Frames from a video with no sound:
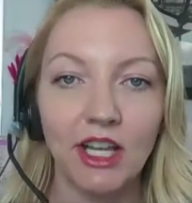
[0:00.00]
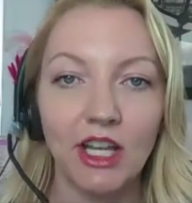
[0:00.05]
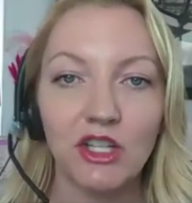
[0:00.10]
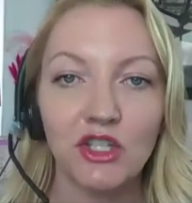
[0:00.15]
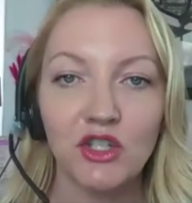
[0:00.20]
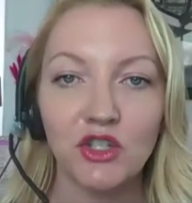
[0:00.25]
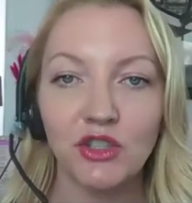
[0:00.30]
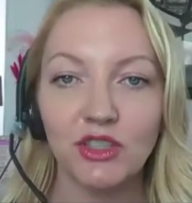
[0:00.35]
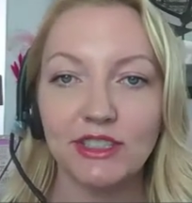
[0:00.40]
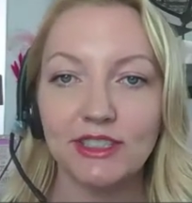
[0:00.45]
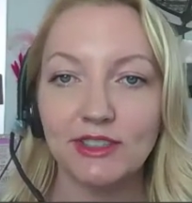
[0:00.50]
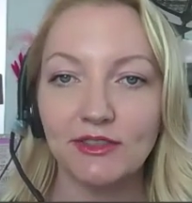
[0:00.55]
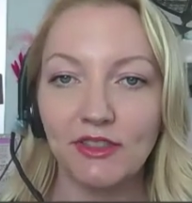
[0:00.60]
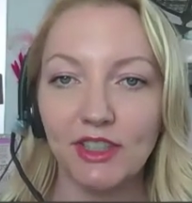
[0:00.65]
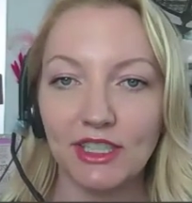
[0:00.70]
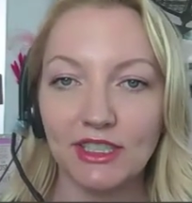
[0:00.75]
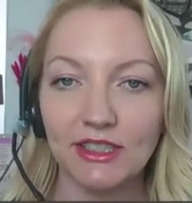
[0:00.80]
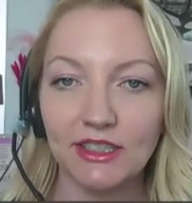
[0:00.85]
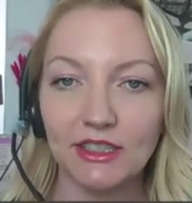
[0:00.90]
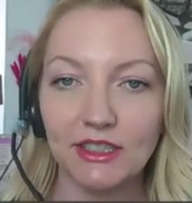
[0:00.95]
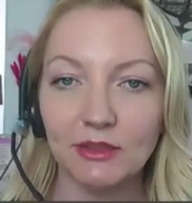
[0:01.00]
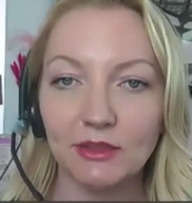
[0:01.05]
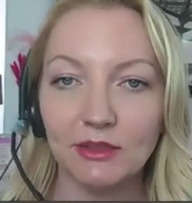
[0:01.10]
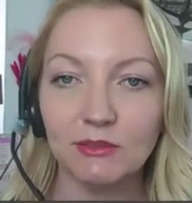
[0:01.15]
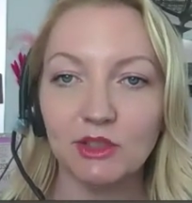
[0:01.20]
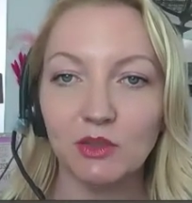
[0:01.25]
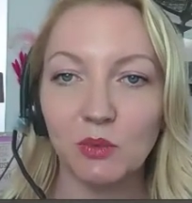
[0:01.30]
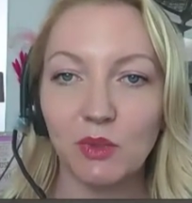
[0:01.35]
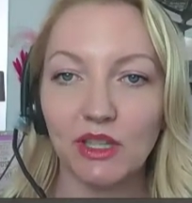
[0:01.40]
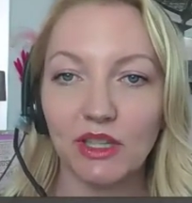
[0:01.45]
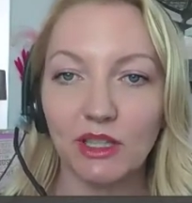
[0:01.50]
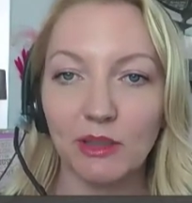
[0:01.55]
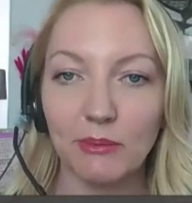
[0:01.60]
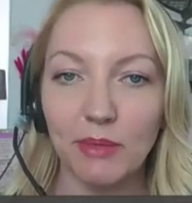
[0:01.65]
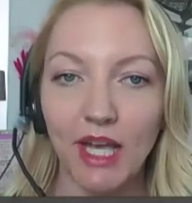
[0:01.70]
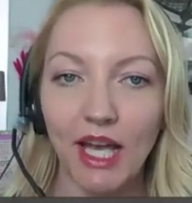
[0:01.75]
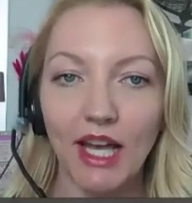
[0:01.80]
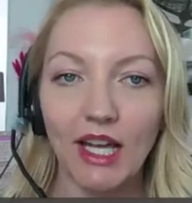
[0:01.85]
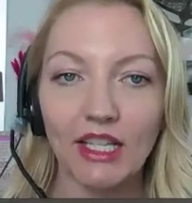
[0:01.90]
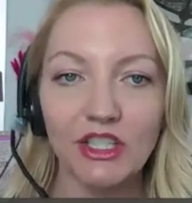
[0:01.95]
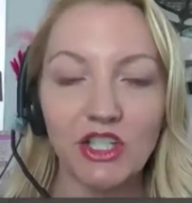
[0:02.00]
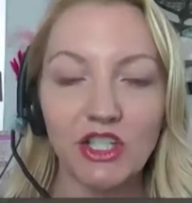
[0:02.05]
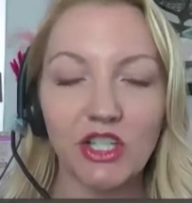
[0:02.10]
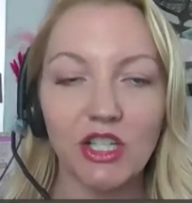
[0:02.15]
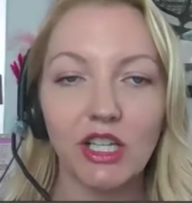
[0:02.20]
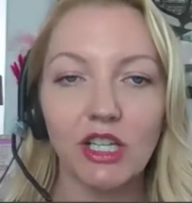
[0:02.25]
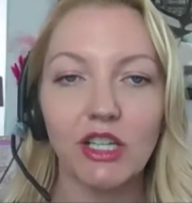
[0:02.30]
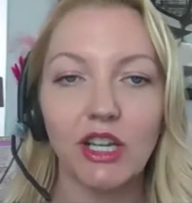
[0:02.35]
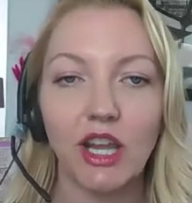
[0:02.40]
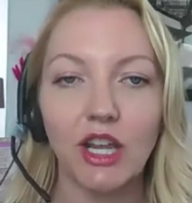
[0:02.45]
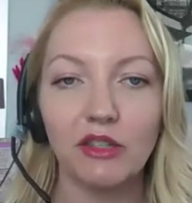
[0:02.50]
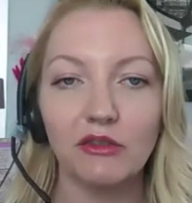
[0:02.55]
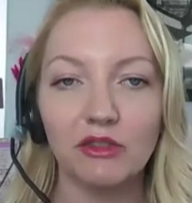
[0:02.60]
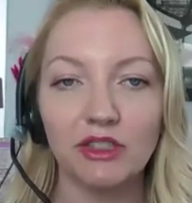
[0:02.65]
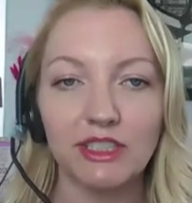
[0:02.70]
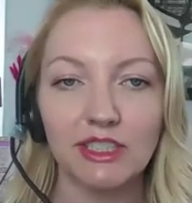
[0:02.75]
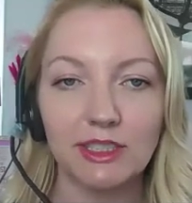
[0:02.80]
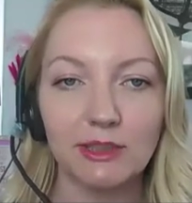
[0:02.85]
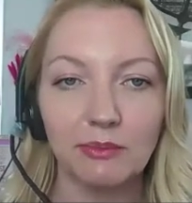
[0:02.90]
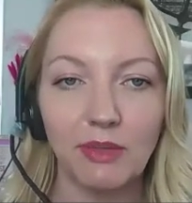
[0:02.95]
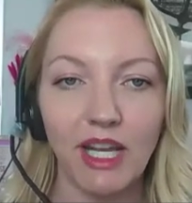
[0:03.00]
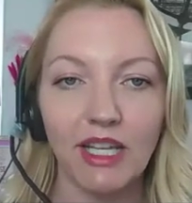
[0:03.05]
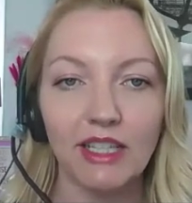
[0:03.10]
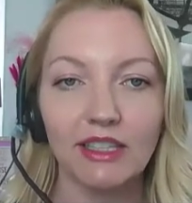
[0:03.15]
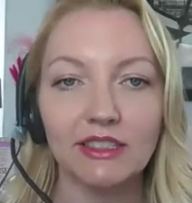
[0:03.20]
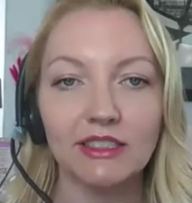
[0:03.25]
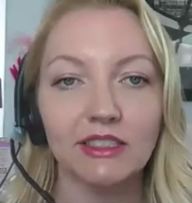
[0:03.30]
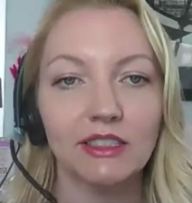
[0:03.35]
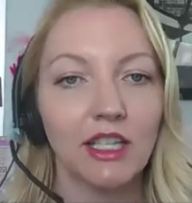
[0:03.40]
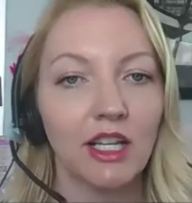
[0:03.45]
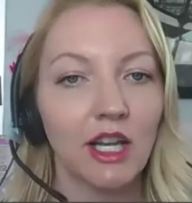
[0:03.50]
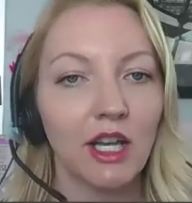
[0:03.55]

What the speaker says: treats victims with compassion and respects,